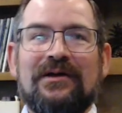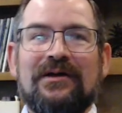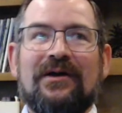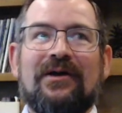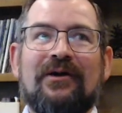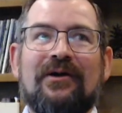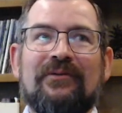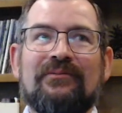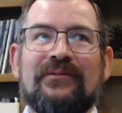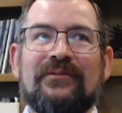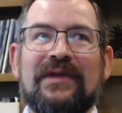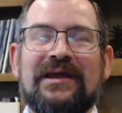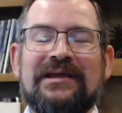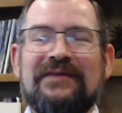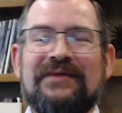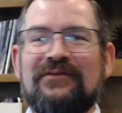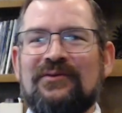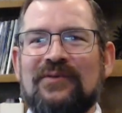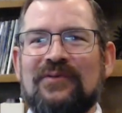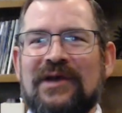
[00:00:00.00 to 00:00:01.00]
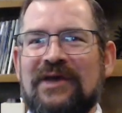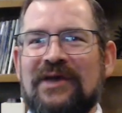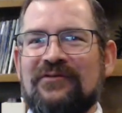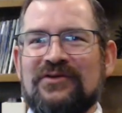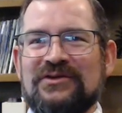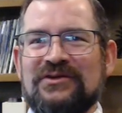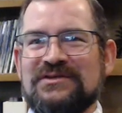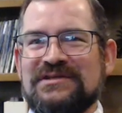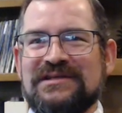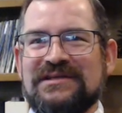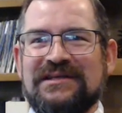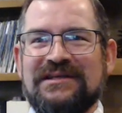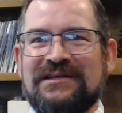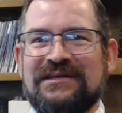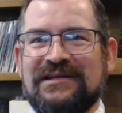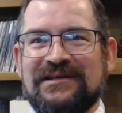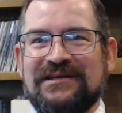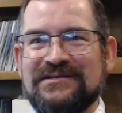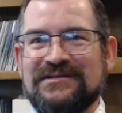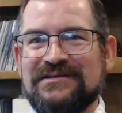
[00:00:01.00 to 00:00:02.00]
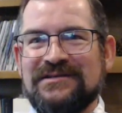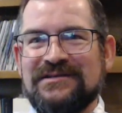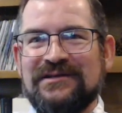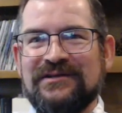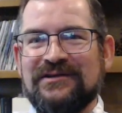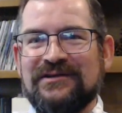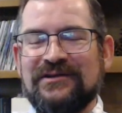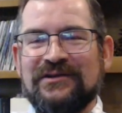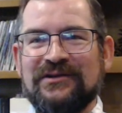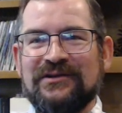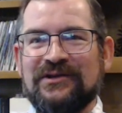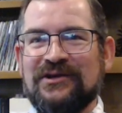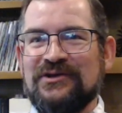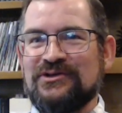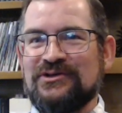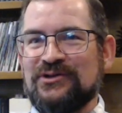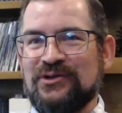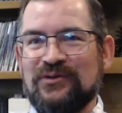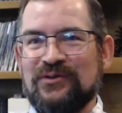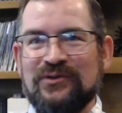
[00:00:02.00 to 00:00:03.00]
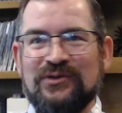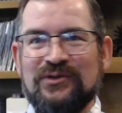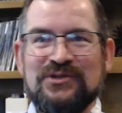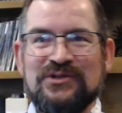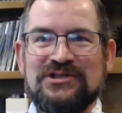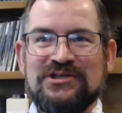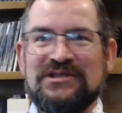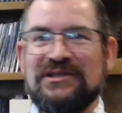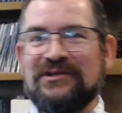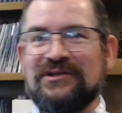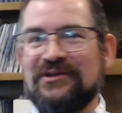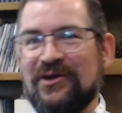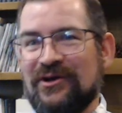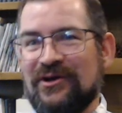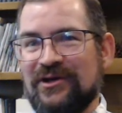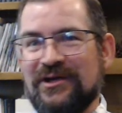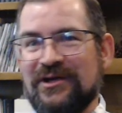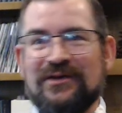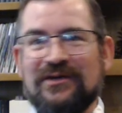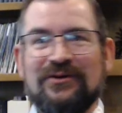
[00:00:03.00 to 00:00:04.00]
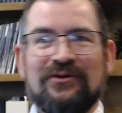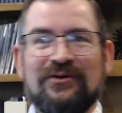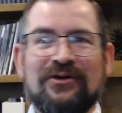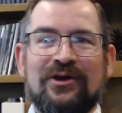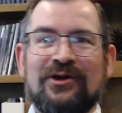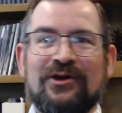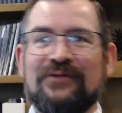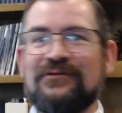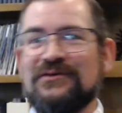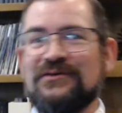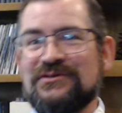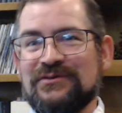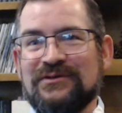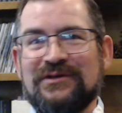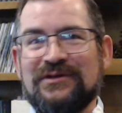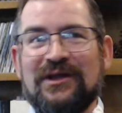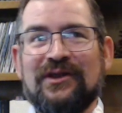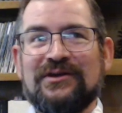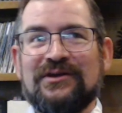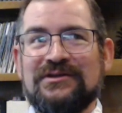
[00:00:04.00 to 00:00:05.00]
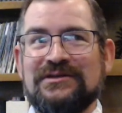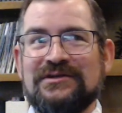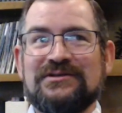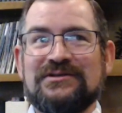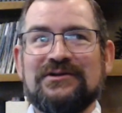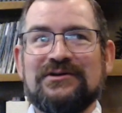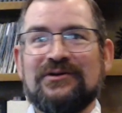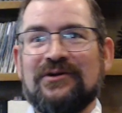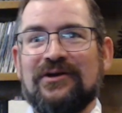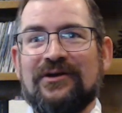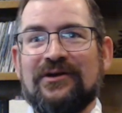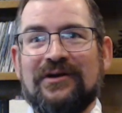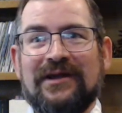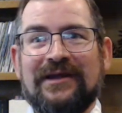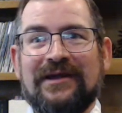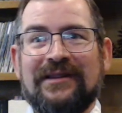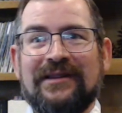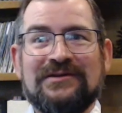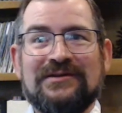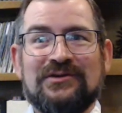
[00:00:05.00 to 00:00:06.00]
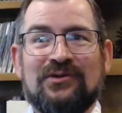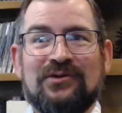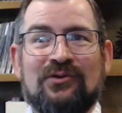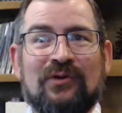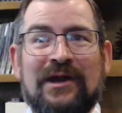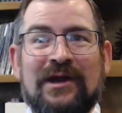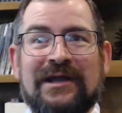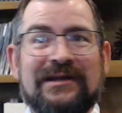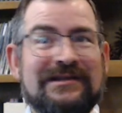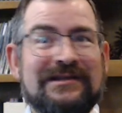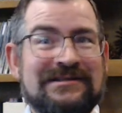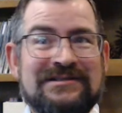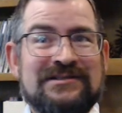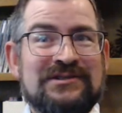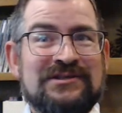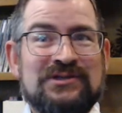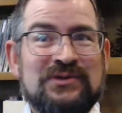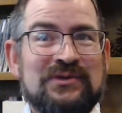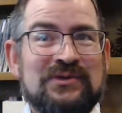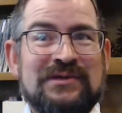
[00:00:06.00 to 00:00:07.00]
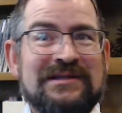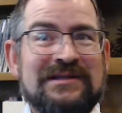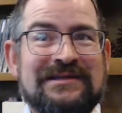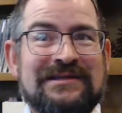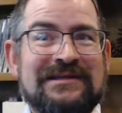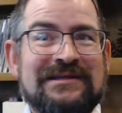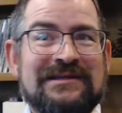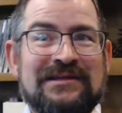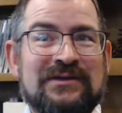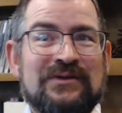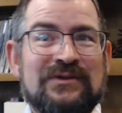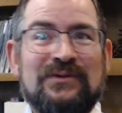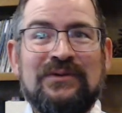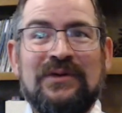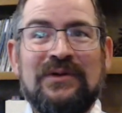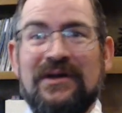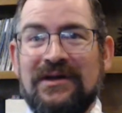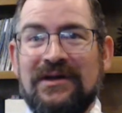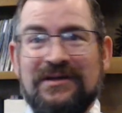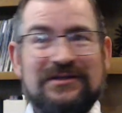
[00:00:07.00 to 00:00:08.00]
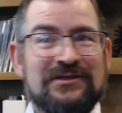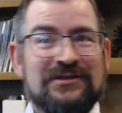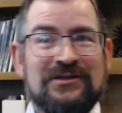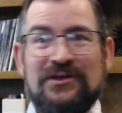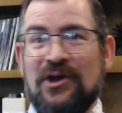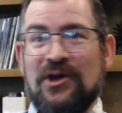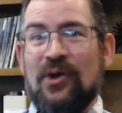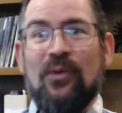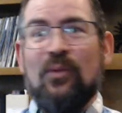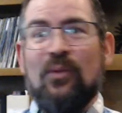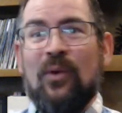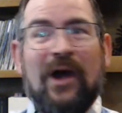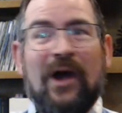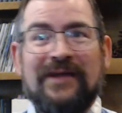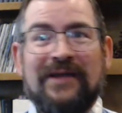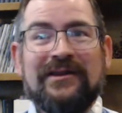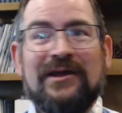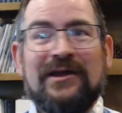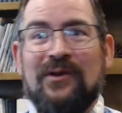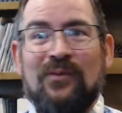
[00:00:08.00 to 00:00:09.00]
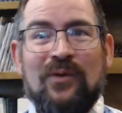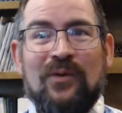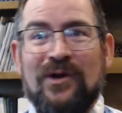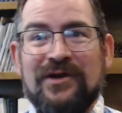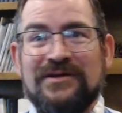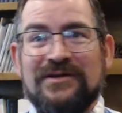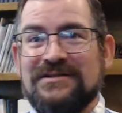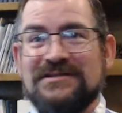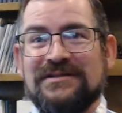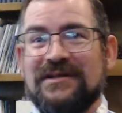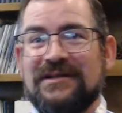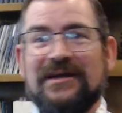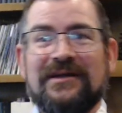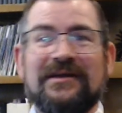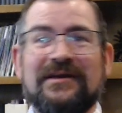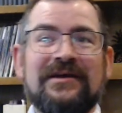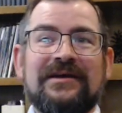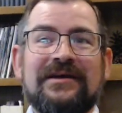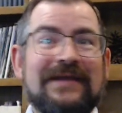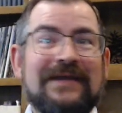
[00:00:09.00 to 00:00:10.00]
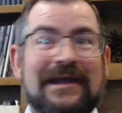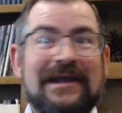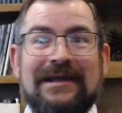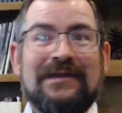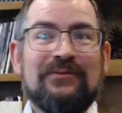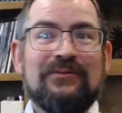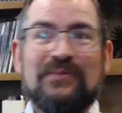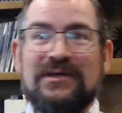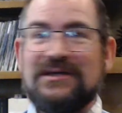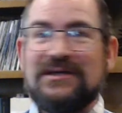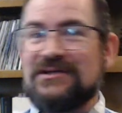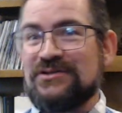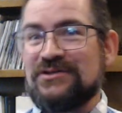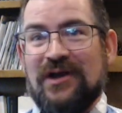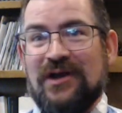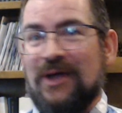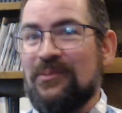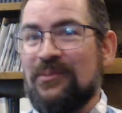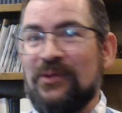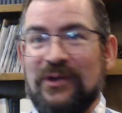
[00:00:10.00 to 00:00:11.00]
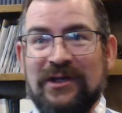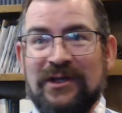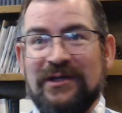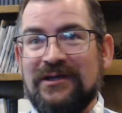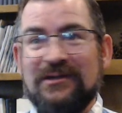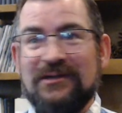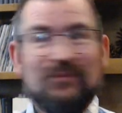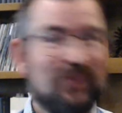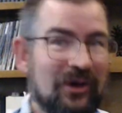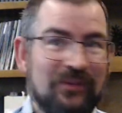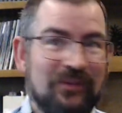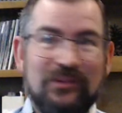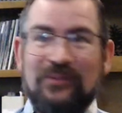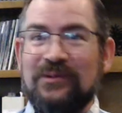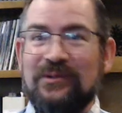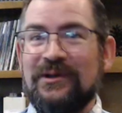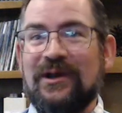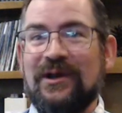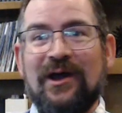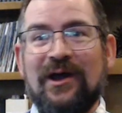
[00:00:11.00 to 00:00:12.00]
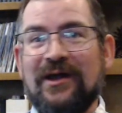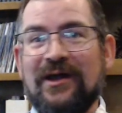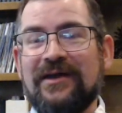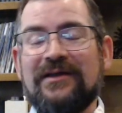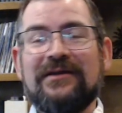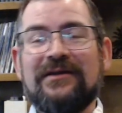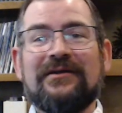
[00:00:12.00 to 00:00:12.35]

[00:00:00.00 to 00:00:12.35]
And even whenever you see things in the literature with machine learning or artificial intelligence, you're going, okay, that's great. Did you do anything new? Do you know why that works? Like, can it be extrapolated? Probably not.